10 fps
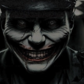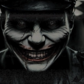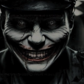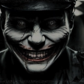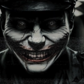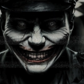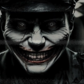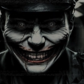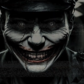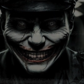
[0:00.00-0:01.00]
If you hurry
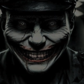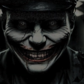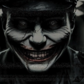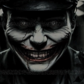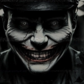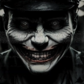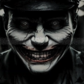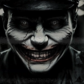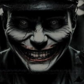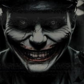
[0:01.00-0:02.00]
down, you should
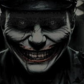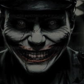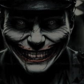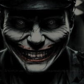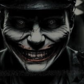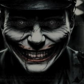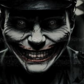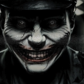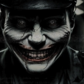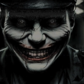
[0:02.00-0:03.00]
make it. Just
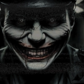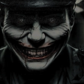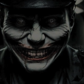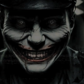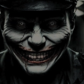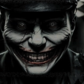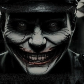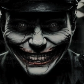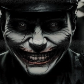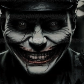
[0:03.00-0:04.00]
follow the signs."
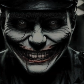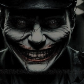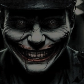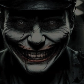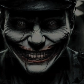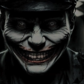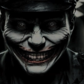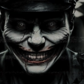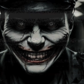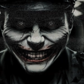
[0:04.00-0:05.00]

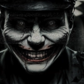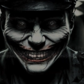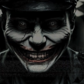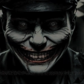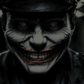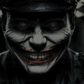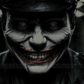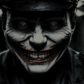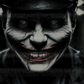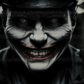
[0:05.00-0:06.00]
I gave a sigh of
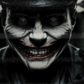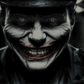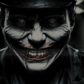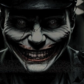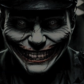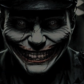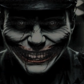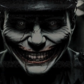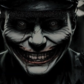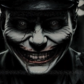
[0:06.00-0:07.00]
relief and nodded,
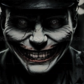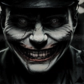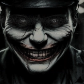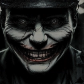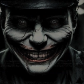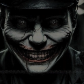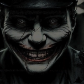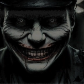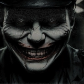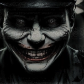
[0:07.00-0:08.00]
this time giving the
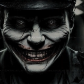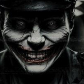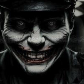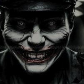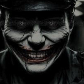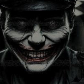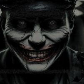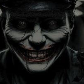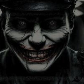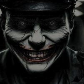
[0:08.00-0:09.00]
cop a genuine
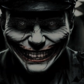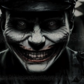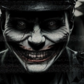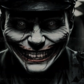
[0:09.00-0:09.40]
smile.